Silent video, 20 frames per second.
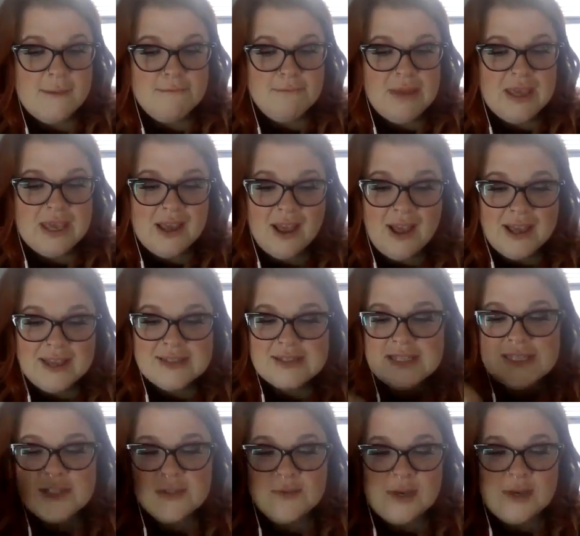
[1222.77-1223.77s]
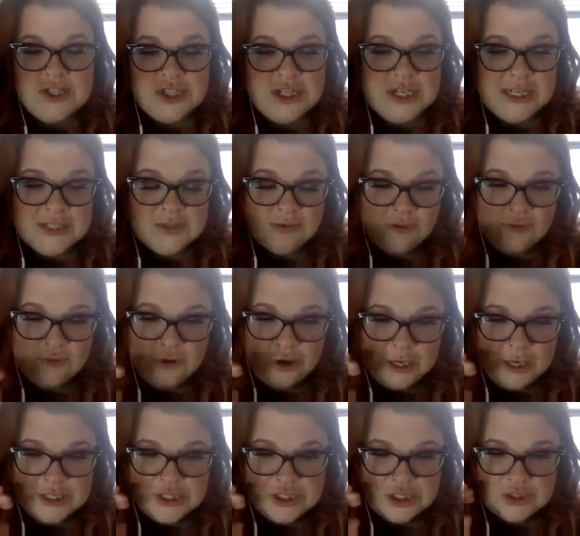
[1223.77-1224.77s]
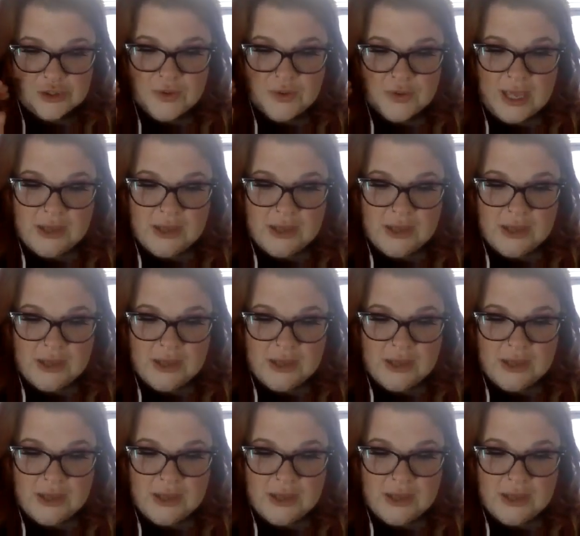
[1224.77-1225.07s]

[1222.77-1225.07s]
Because this question is referring to